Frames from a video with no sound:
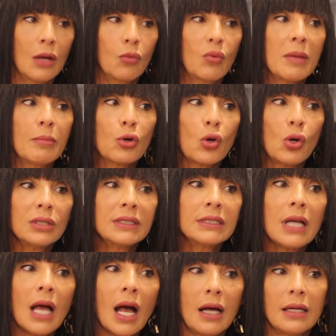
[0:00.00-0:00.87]
We
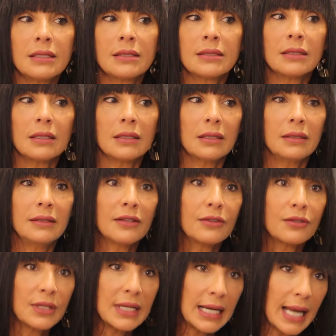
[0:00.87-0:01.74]
broadcast in
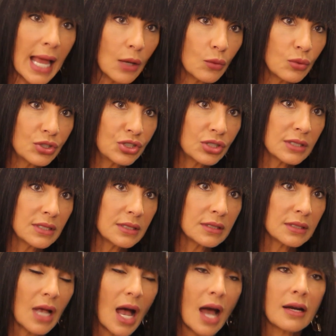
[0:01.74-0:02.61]
3
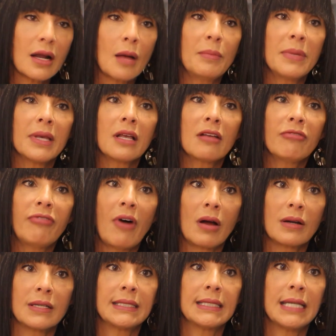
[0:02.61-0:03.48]
languages, Arabic,
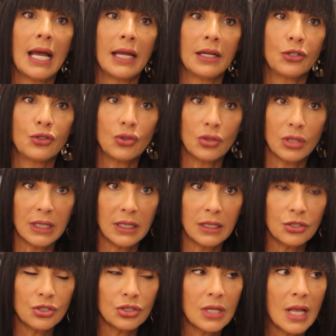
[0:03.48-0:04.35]
Farsi, and
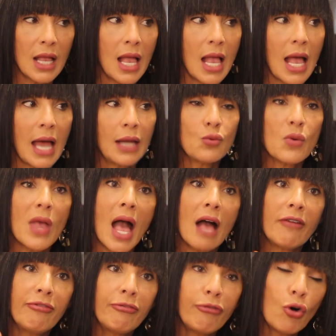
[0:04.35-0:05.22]
Turkish, and we
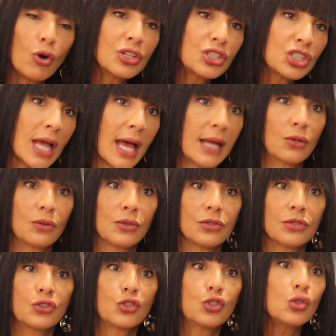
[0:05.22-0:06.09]
have 4
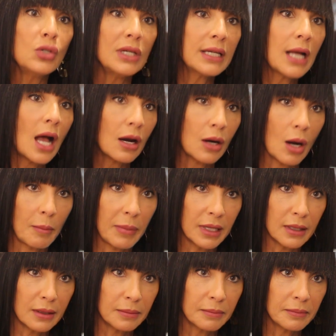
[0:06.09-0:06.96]
channels, 2 in
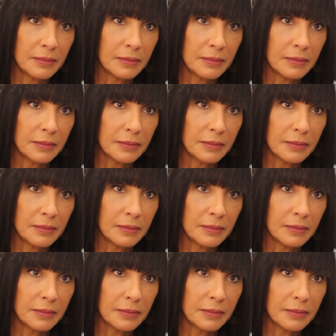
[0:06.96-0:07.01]
Arabic.